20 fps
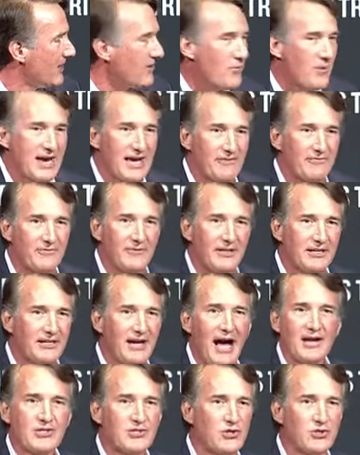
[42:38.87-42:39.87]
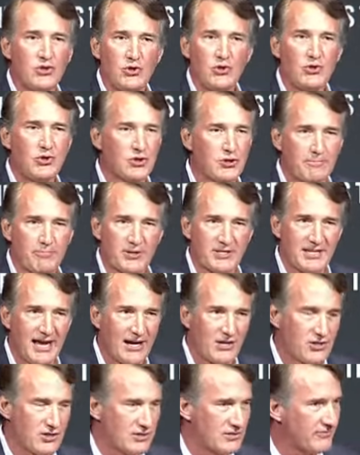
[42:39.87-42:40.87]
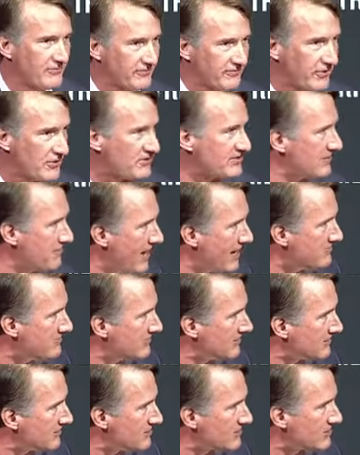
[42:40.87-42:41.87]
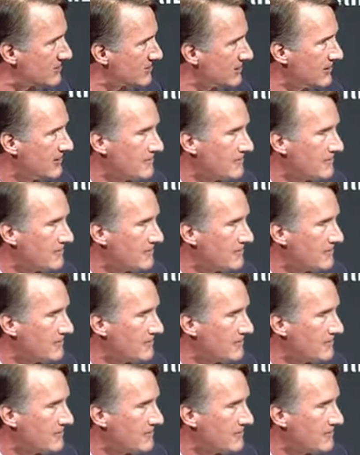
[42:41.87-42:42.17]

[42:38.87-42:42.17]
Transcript: We have constitutional protections for First Amendments.